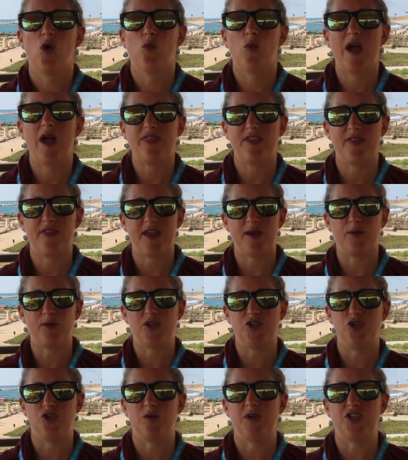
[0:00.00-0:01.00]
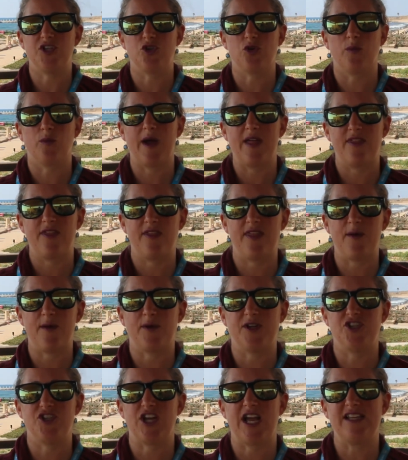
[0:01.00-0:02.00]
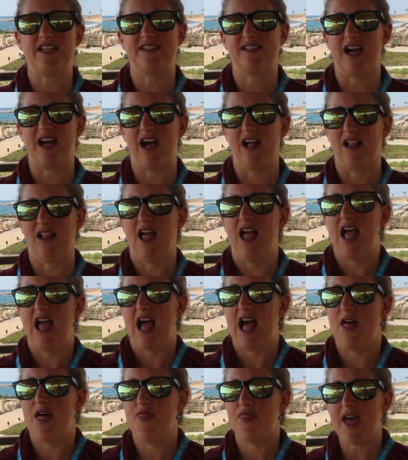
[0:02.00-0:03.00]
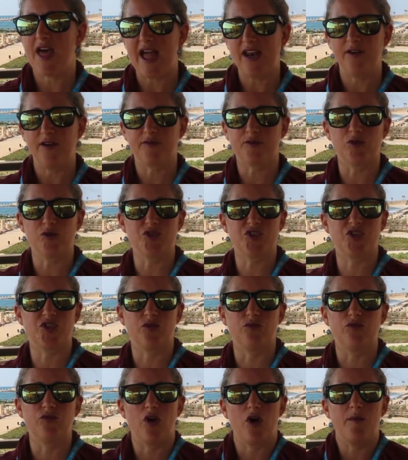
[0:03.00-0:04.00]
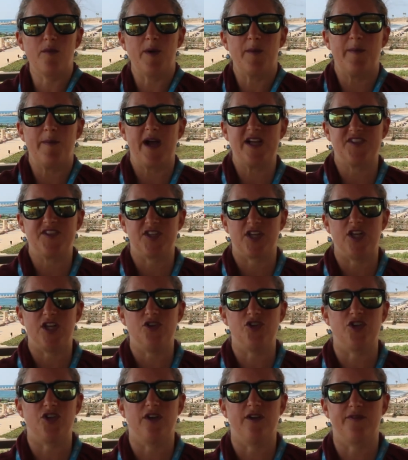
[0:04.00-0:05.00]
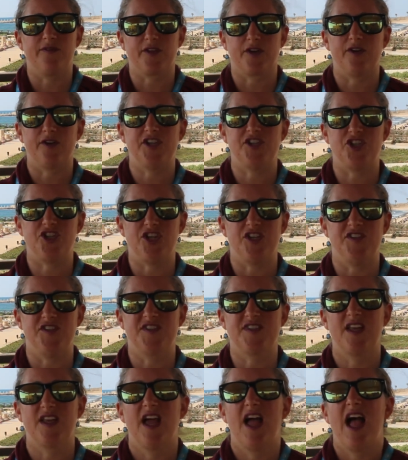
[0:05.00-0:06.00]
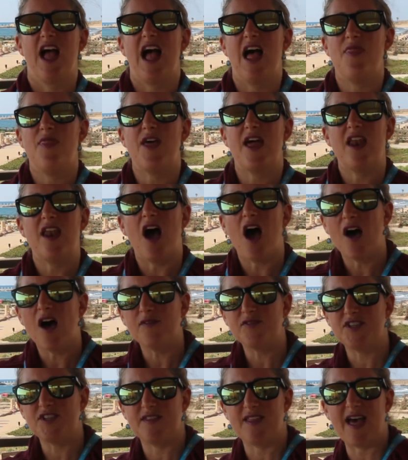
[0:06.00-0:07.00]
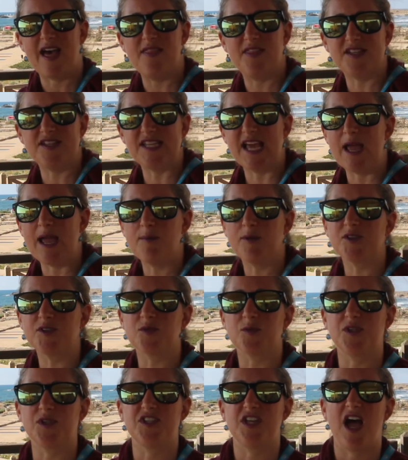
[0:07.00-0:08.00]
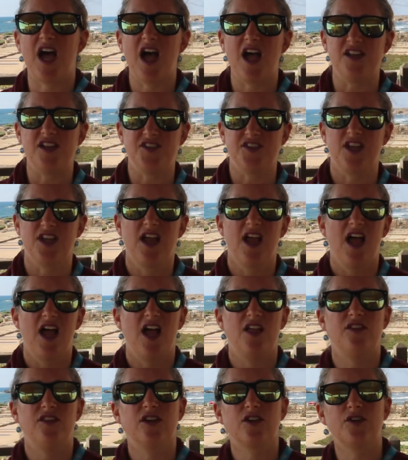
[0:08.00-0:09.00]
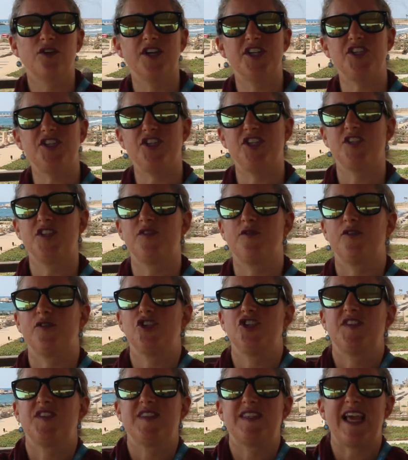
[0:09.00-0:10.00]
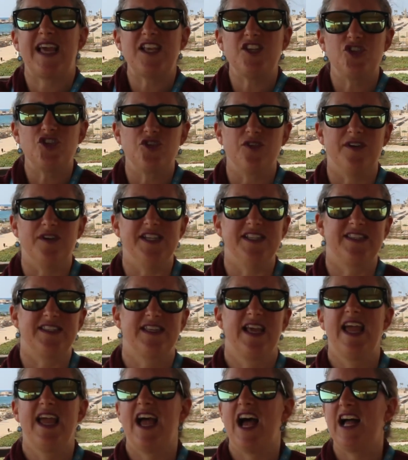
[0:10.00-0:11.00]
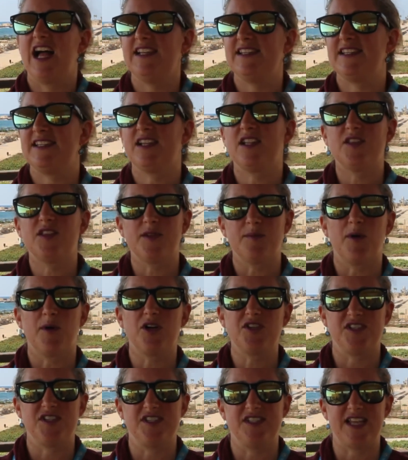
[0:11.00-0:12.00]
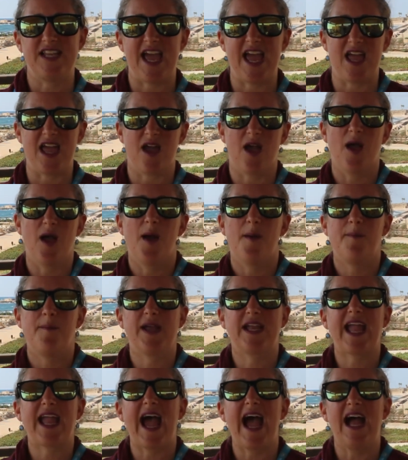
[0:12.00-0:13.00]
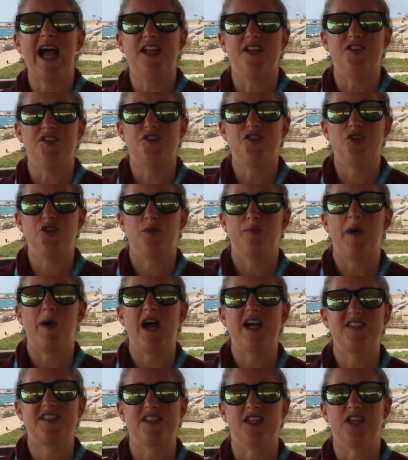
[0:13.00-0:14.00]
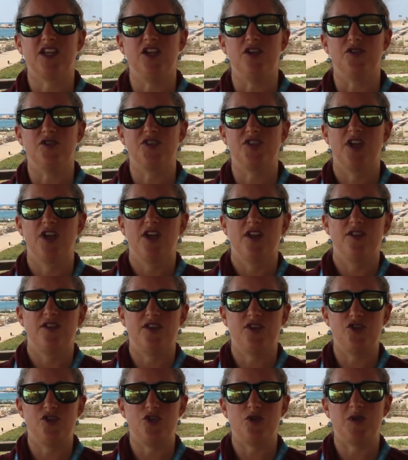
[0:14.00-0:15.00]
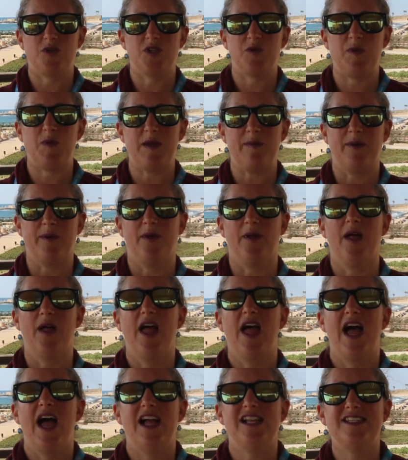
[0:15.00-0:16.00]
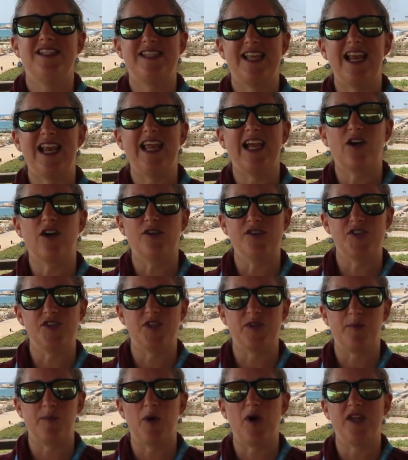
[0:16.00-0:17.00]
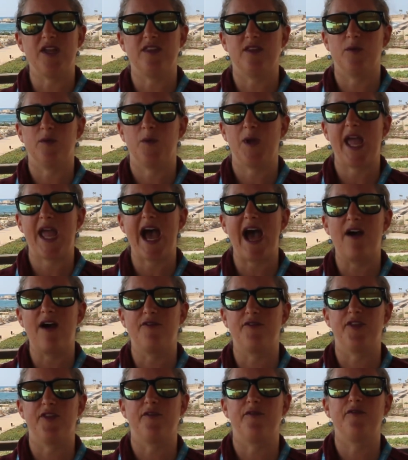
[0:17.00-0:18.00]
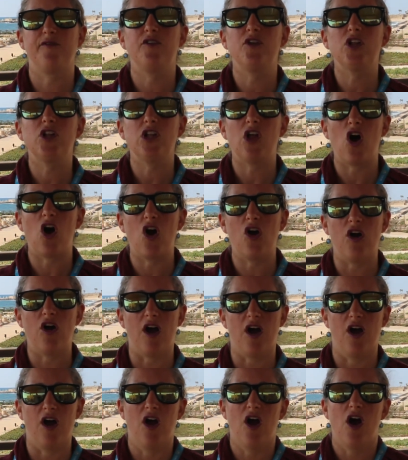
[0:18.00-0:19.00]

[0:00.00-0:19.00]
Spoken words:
whether they were Jewish or whether they were Gentile. And then, of course, the Roman persecution of the Christians. And then after that, the tables were turned, and the Christians for centuries, until the modern day, began to persecute the Jewish people, until it got to the point that we have the full horror